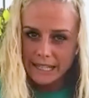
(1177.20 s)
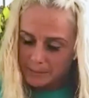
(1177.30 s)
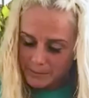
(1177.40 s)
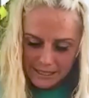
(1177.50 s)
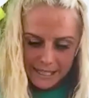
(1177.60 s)
and
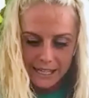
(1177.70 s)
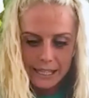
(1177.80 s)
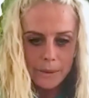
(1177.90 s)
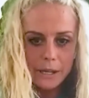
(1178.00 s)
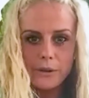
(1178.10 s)
I'm like
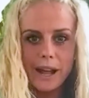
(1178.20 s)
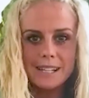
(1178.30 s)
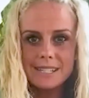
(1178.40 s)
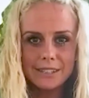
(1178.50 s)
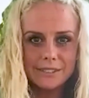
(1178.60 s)
telling my
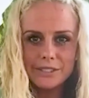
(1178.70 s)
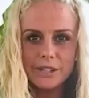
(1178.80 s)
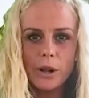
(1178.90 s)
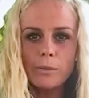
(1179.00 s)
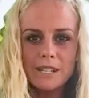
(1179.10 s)
grandchildren
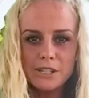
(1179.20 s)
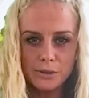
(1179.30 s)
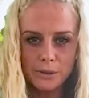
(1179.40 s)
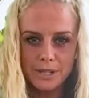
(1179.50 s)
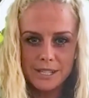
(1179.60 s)
all my
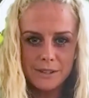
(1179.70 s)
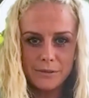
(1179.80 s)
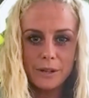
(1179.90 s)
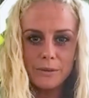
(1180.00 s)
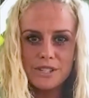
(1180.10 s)
stories of
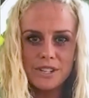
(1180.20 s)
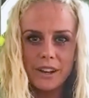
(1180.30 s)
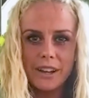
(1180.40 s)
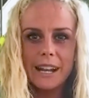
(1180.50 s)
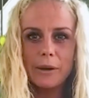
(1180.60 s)
when I was
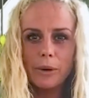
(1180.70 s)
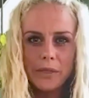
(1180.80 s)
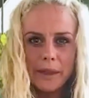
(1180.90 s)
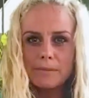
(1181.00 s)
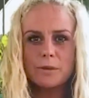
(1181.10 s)
young, and I
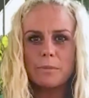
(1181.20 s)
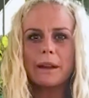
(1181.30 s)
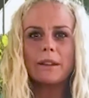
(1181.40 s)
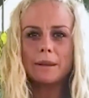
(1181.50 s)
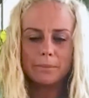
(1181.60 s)
want them to
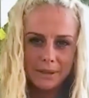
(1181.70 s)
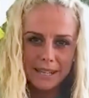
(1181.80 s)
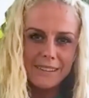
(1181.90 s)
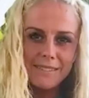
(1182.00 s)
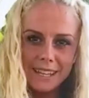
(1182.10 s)
barely
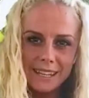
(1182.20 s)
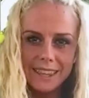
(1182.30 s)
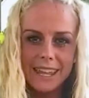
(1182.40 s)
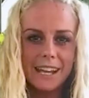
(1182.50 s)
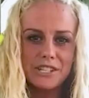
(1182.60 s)
believe that
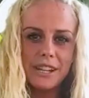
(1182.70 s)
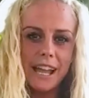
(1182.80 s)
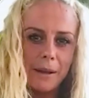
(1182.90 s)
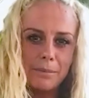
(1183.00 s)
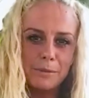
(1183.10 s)
they actually
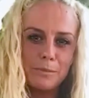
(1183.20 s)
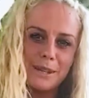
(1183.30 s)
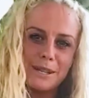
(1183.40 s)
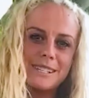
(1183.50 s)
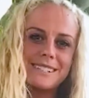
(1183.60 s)
happened,
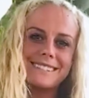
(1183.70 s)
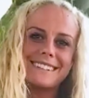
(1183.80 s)
because